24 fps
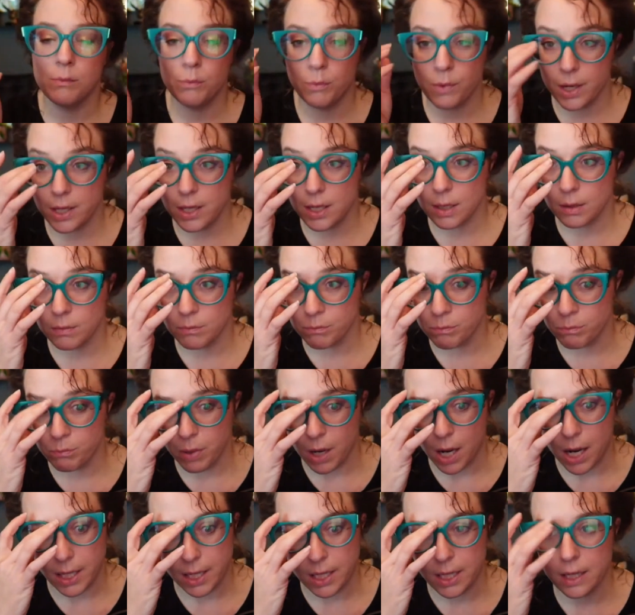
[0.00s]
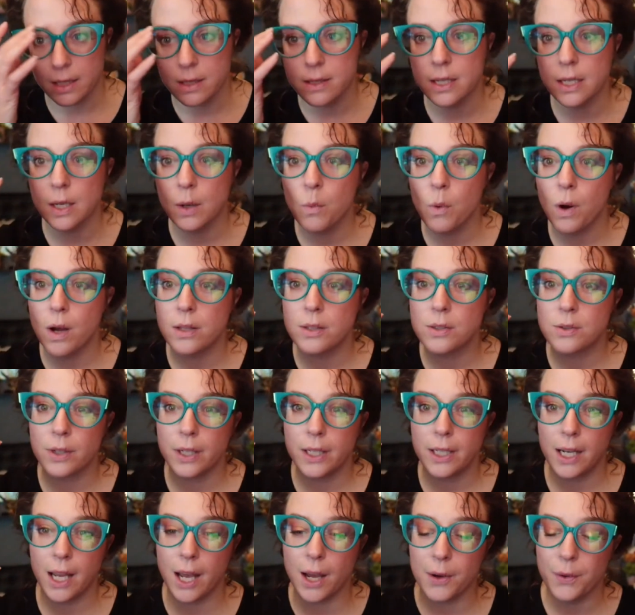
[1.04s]
what your body, I think, wants
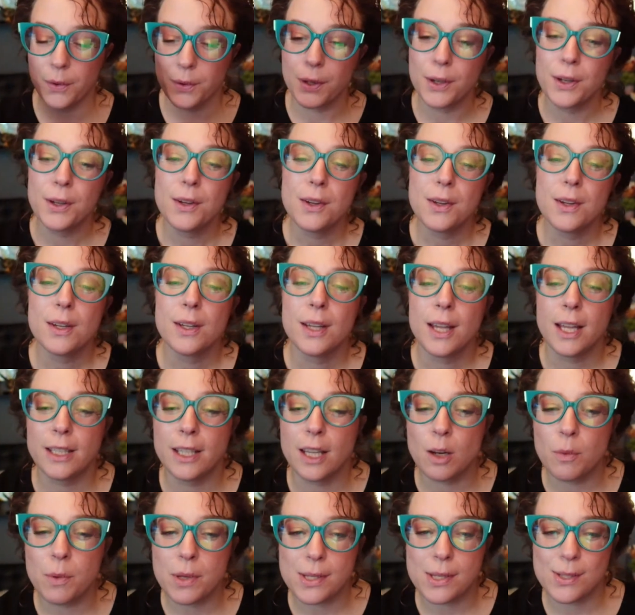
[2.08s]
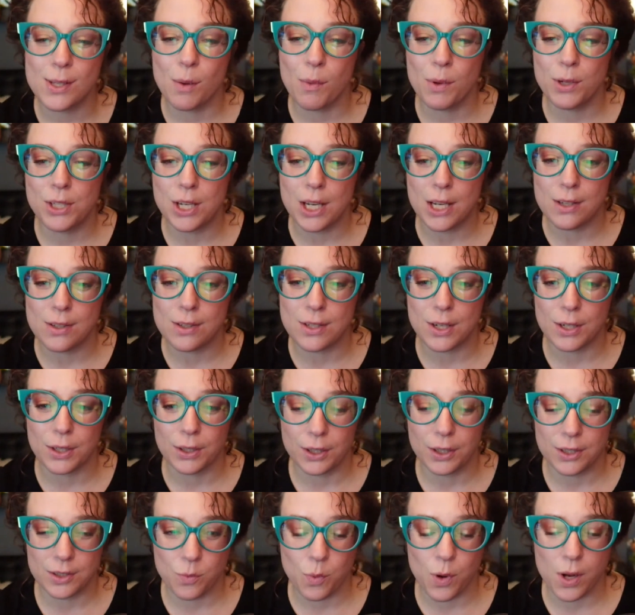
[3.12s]
right now. And that'll be so much easier
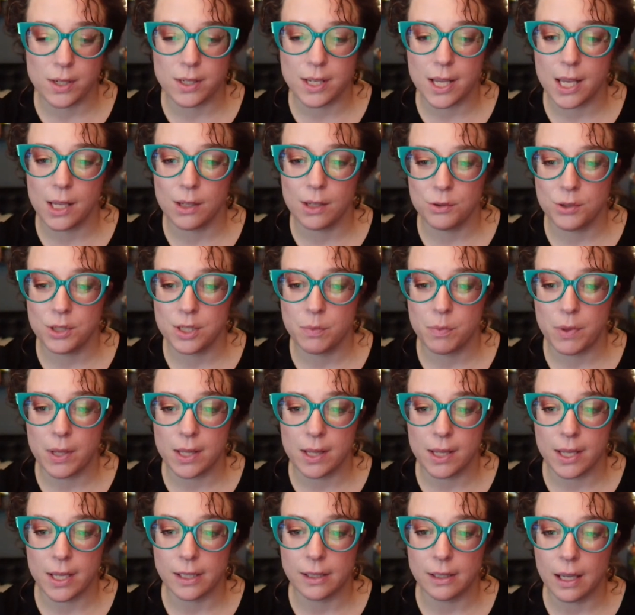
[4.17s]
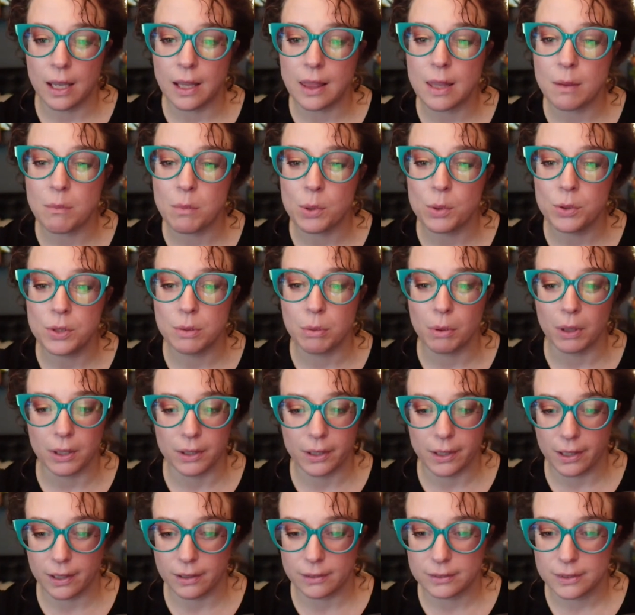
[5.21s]
because one day you'll just be like in the mood to
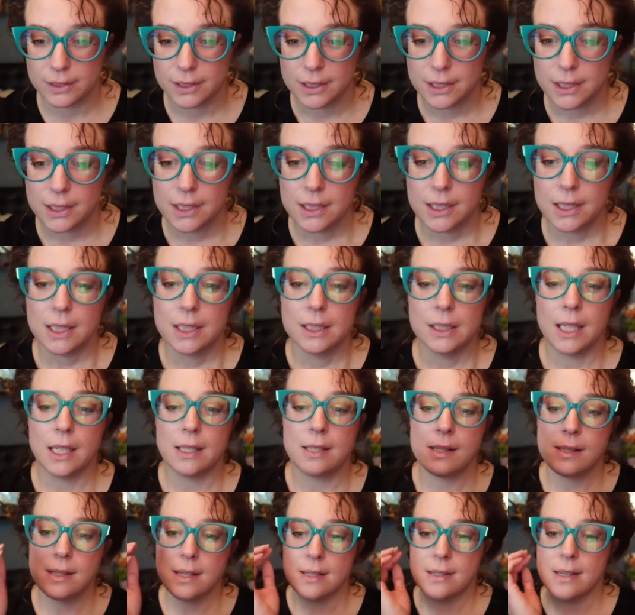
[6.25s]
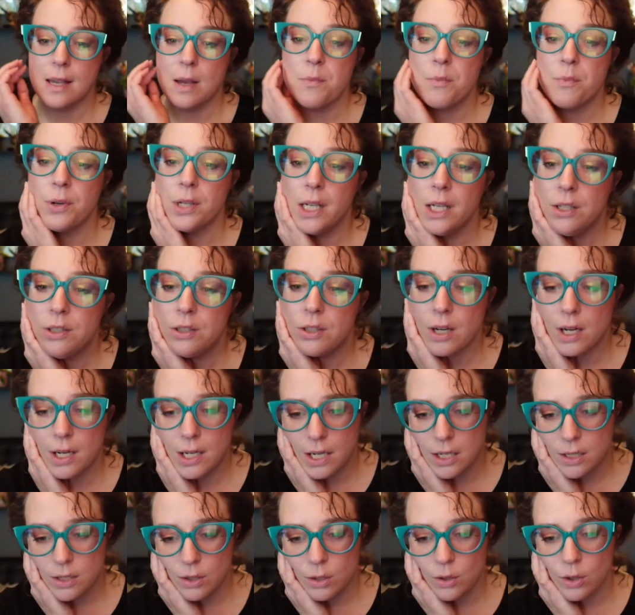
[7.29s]
market. Lisa says, I'm pretty sure I
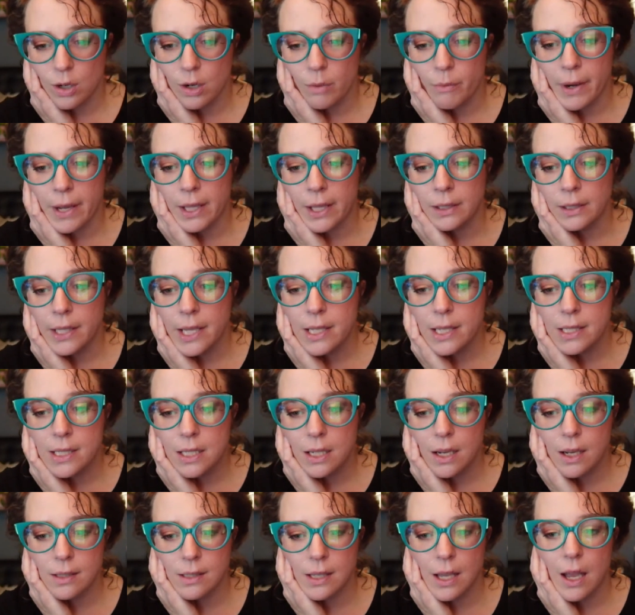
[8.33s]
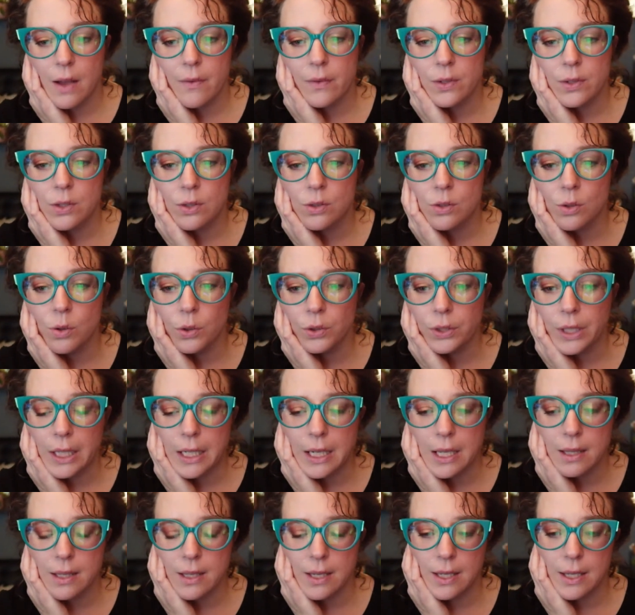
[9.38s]
need to grow my list because I haven't sold
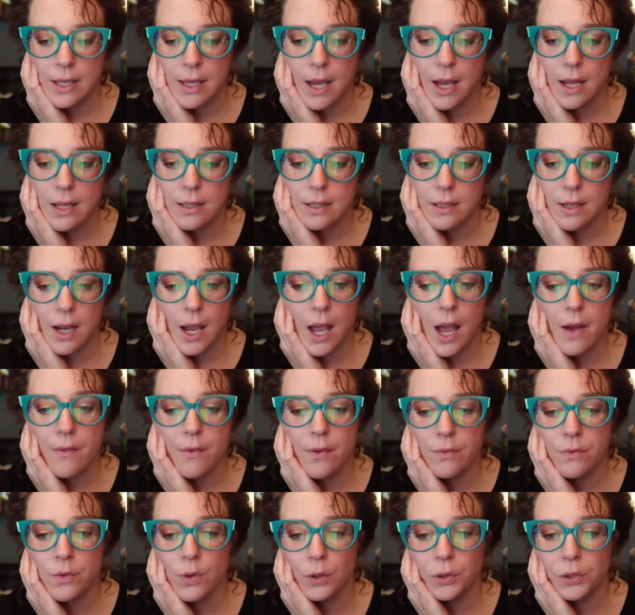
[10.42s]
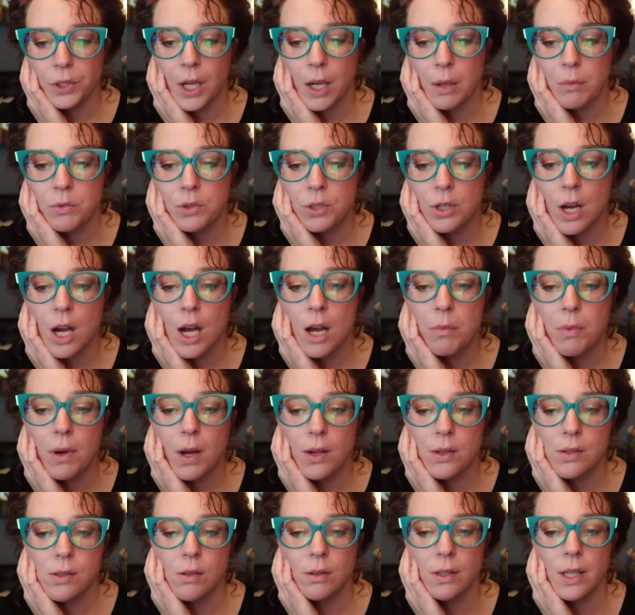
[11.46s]
anything yet. I have a full-time job.
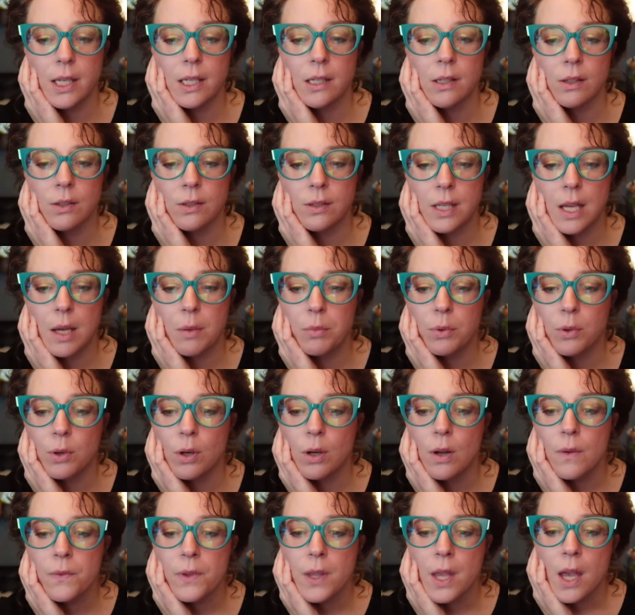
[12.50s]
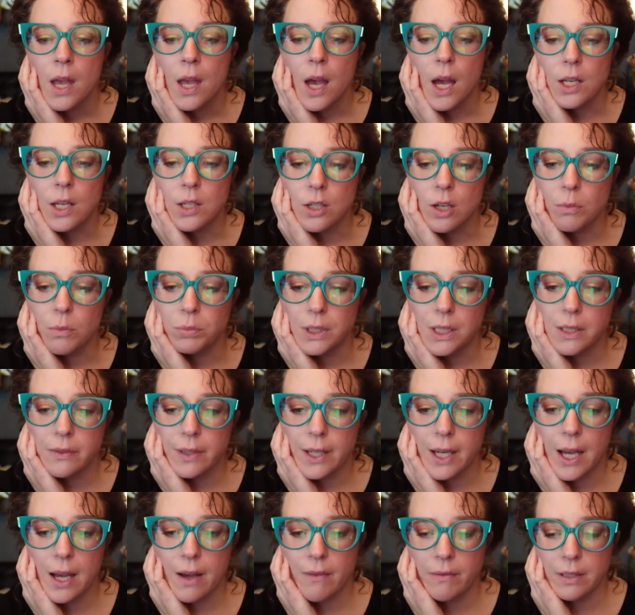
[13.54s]
Also, like your example, I don't believe
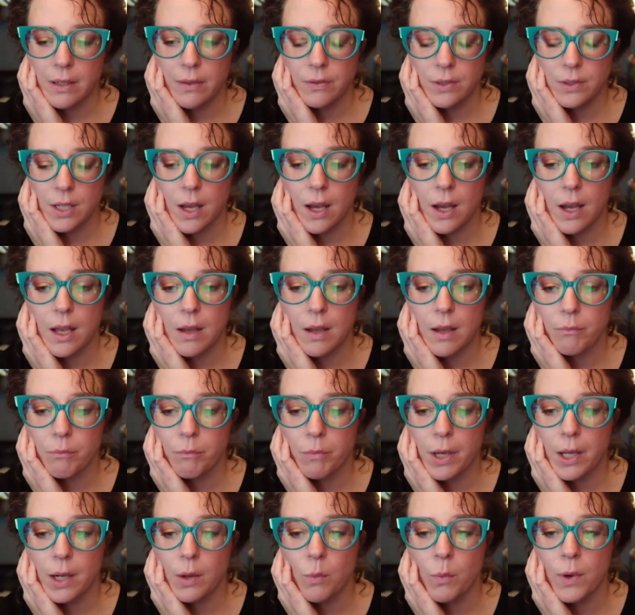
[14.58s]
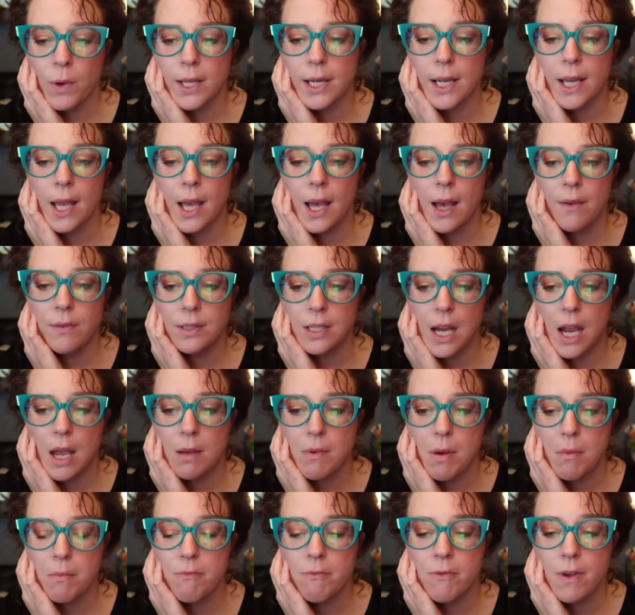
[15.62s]
I have enough time, but when I have
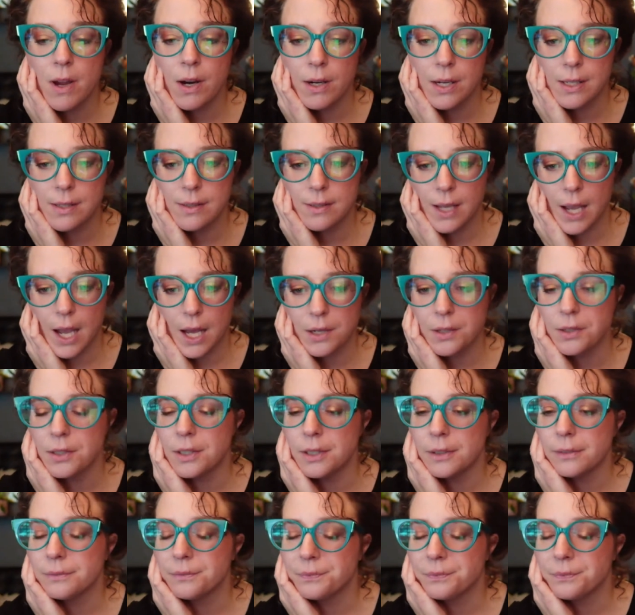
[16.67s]
time, I'm very scattered.